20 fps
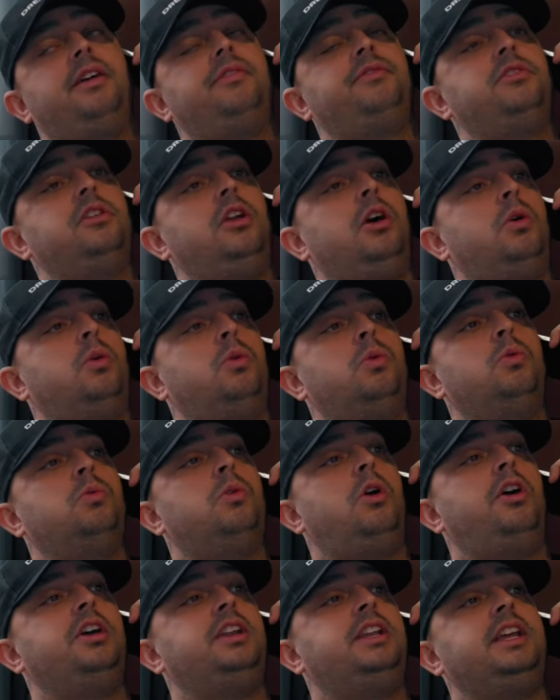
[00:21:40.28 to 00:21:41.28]
have no
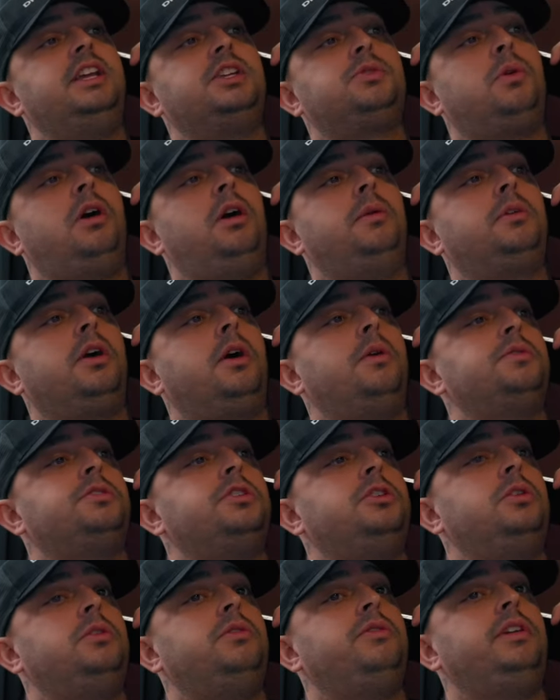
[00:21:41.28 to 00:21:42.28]
ideas what I'm going to
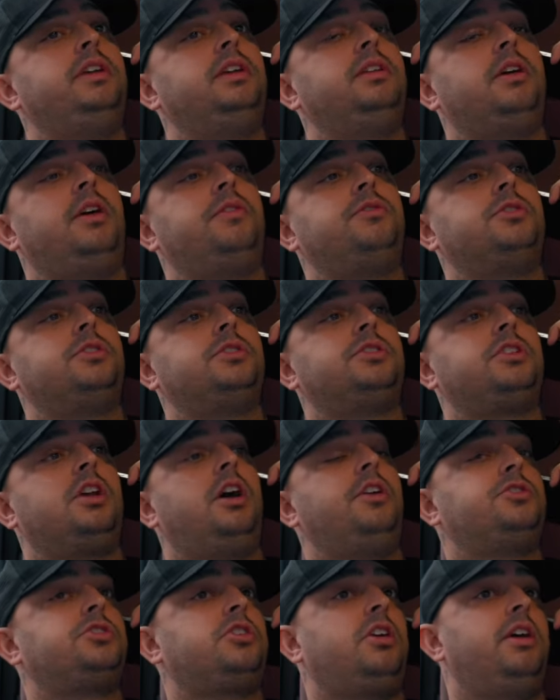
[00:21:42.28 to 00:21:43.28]
do with it.
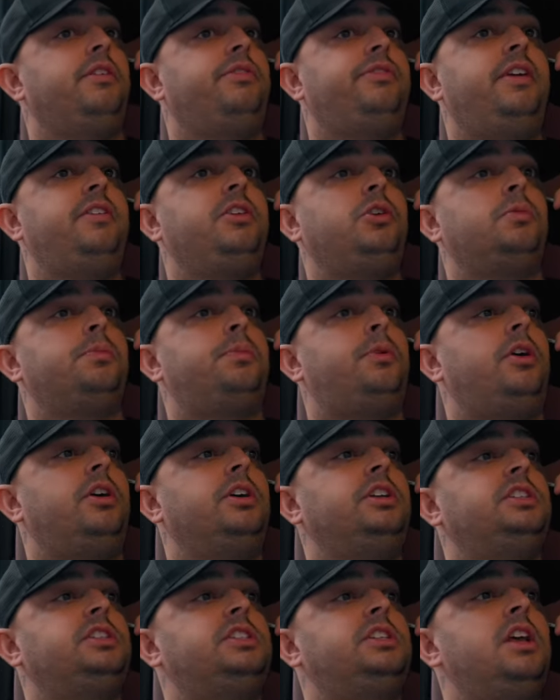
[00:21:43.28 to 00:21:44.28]
I just got a very good
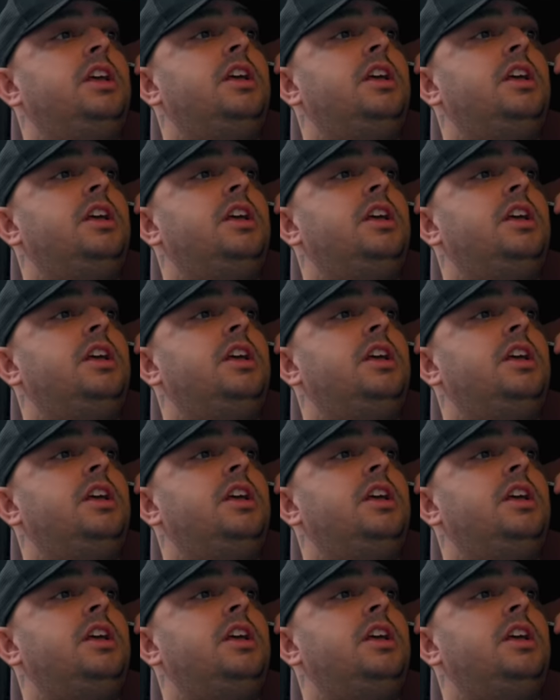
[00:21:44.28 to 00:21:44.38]
price.